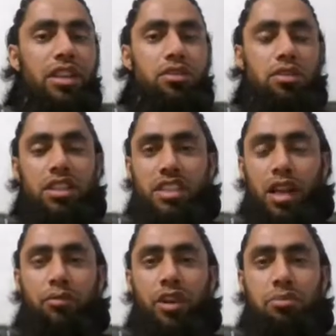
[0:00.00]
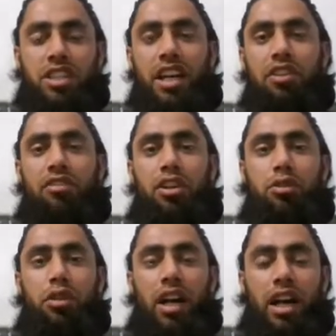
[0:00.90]
So the same website where
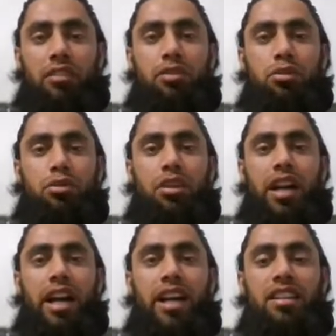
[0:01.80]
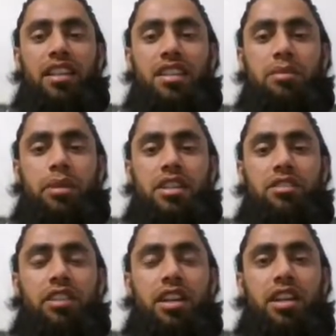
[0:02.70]
you have to add that
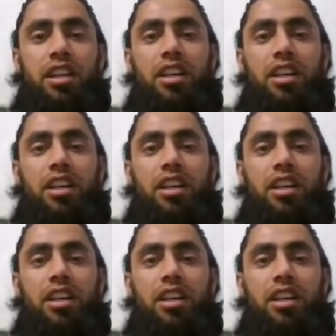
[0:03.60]
specific